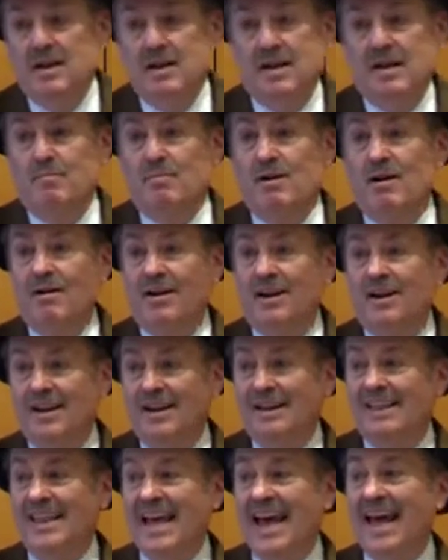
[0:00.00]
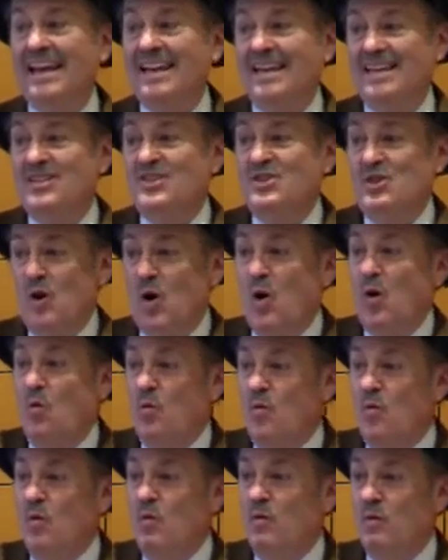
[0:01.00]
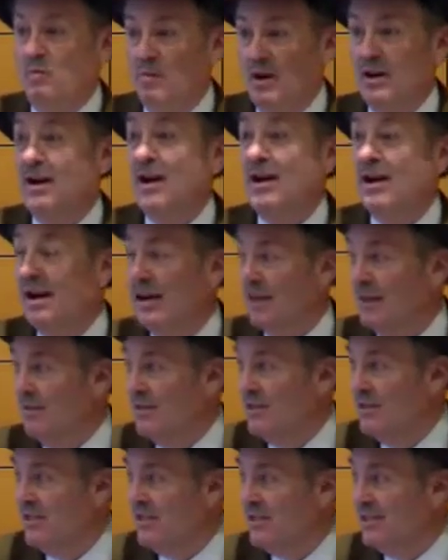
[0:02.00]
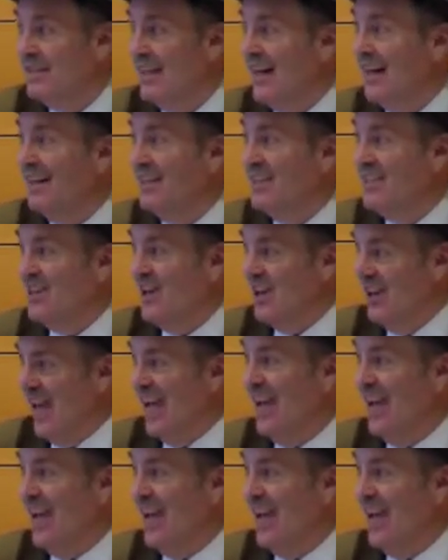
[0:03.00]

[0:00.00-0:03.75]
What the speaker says: In America, that is, among economists, that is